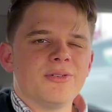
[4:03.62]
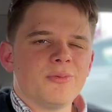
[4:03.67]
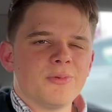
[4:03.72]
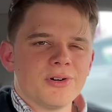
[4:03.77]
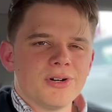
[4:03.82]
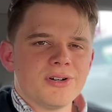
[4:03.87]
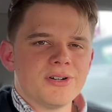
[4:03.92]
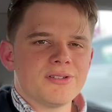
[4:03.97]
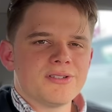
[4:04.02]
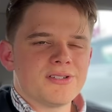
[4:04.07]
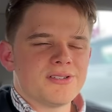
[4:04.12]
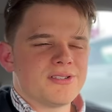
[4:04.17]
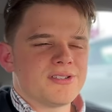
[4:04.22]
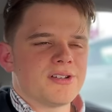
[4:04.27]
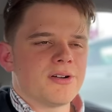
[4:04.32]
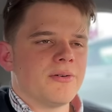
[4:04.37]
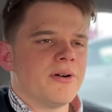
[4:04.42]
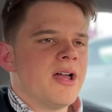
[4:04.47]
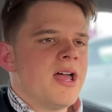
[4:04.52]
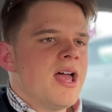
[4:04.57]
words. And
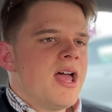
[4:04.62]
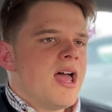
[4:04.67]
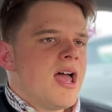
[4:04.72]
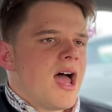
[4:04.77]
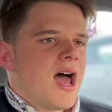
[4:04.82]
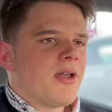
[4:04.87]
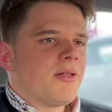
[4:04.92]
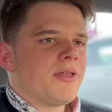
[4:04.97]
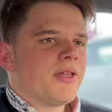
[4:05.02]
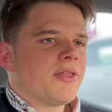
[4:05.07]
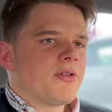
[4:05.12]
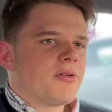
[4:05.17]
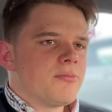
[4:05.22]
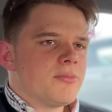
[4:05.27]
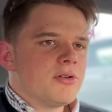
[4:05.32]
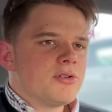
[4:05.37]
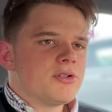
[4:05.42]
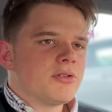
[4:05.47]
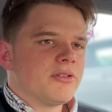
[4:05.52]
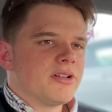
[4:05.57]
so I don't think they're
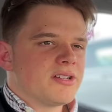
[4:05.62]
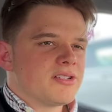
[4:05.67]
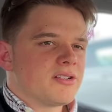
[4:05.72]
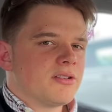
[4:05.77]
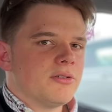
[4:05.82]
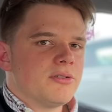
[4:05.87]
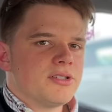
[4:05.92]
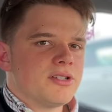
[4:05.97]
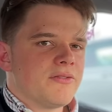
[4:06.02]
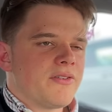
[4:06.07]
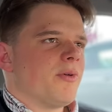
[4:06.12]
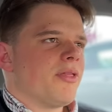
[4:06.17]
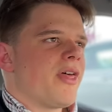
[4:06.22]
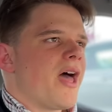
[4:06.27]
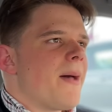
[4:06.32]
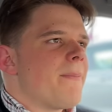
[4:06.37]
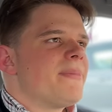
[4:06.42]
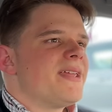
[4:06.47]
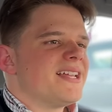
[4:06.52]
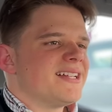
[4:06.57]
mutually exclusive. With
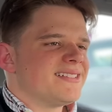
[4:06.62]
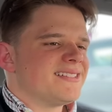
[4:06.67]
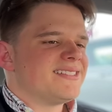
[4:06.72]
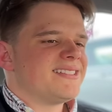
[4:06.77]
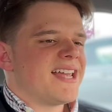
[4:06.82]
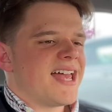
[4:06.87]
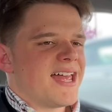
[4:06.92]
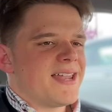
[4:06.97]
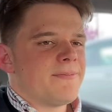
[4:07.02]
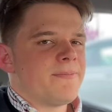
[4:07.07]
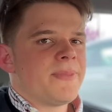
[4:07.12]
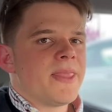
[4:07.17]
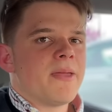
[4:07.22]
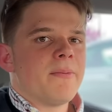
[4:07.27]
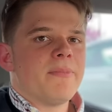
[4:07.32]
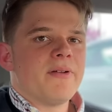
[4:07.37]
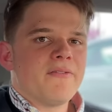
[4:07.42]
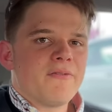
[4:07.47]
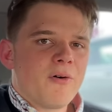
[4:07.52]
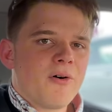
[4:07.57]
that being said,
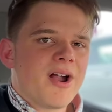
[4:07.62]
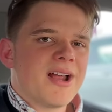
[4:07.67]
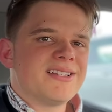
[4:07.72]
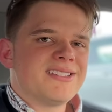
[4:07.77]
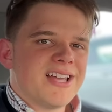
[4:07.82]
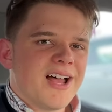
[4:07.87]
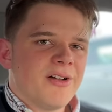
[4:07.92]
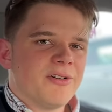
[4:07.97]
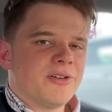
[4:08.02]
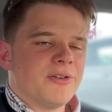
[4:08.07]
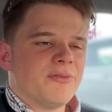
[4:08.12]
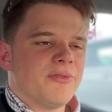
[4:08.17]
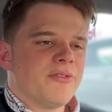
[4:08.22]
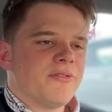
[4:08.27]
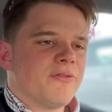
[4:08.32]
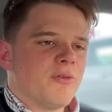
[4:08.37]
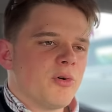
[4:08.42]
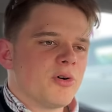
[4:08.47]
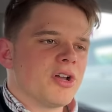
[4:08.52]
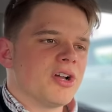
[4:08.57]
before I tell you the
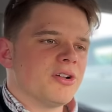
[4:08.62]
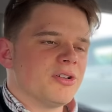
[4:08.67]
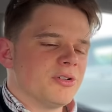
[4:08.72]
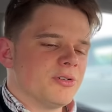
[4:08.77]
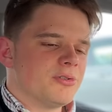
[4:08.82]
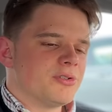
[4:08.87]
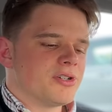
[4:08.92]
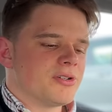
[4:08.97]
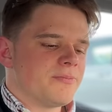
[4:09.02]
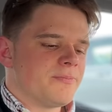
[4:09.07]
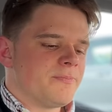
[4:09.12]
full conclusion,